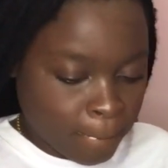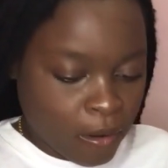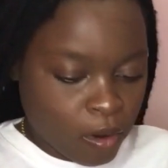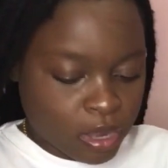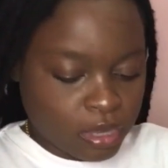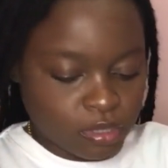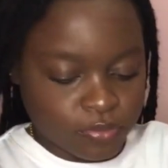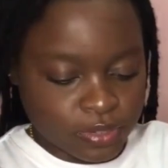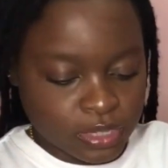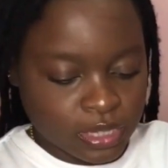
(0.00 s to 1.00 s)
Okay, so
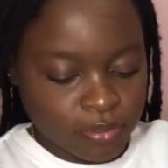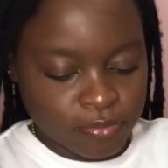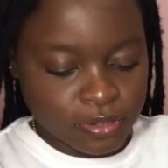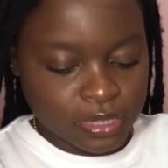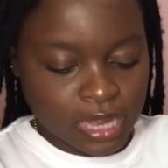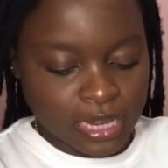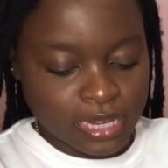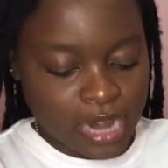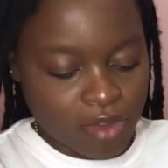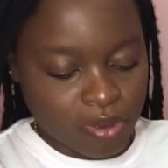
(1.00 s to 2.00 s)
first thing first, I
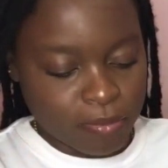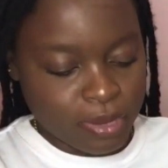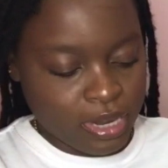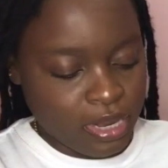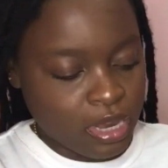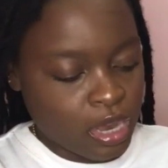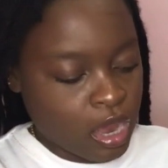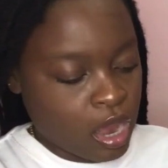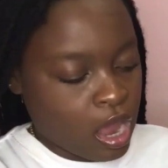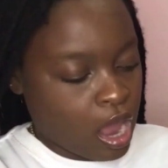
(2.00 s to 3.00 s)
did have a mini,
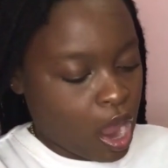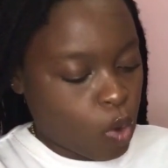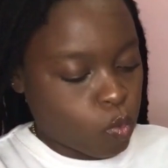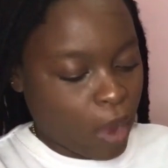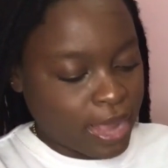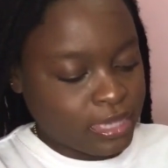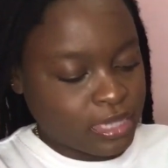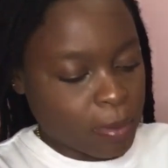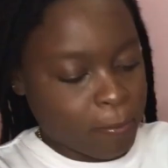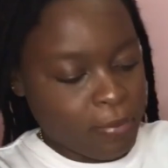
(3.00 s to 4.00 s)
a white
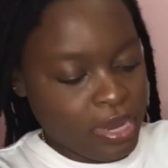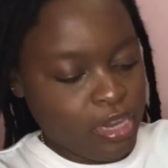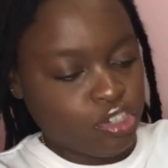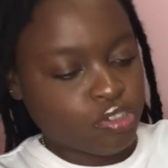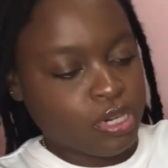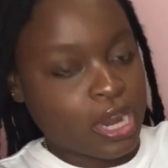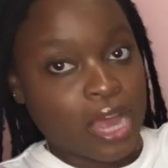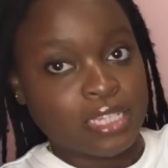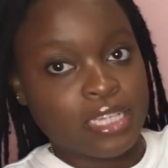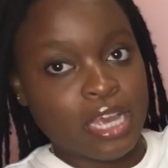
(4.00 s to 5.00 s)
mini tree
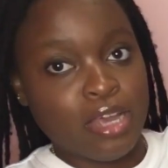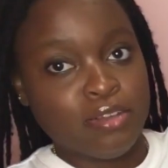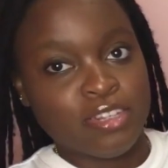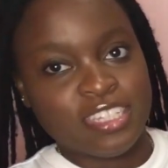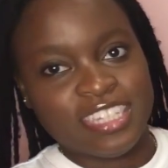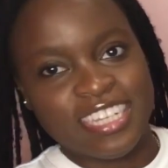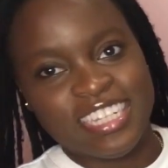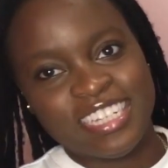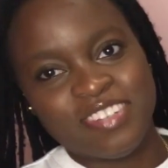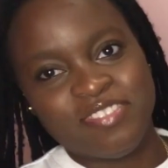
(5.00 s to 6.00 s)
last year. This, this
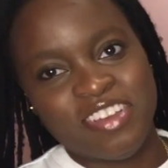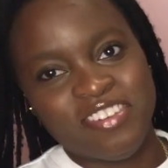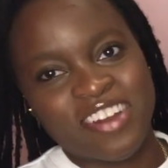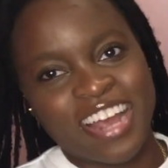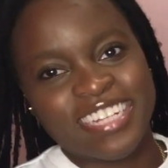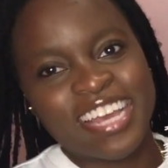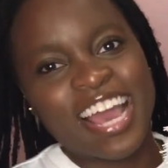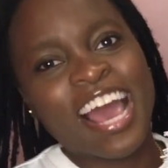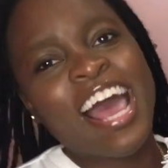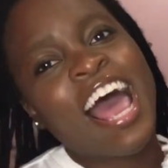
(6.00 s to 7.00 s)
little baby right
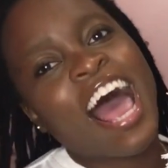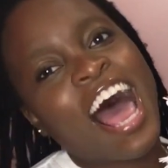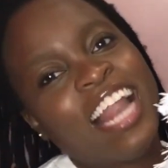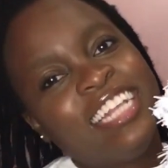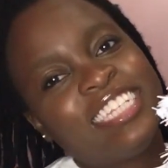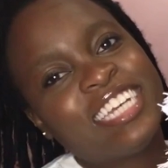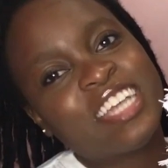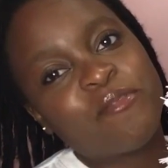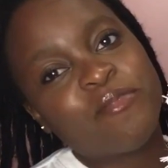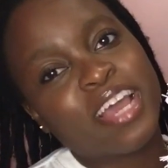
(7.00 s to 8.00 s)
here. And it's sort
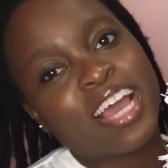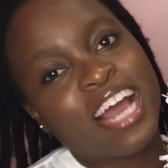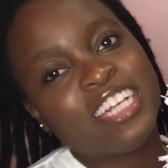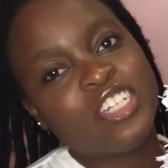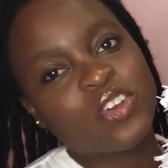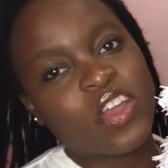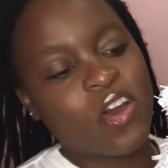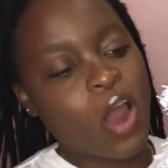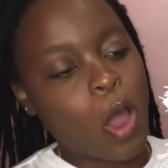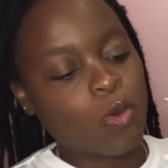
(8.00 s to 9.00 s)
of thick and show
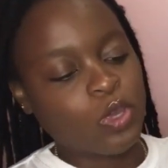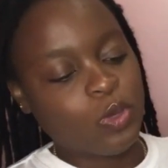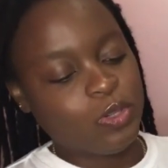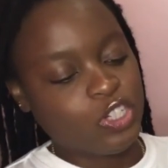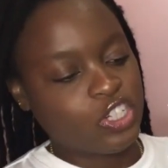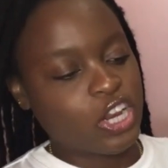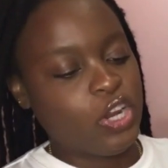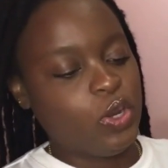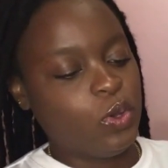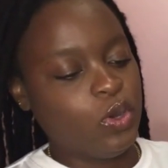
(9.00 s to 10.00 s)
y'all how cute she
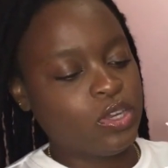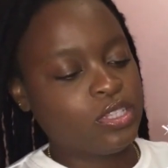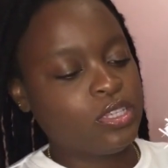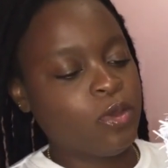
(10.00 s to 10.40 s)
looked.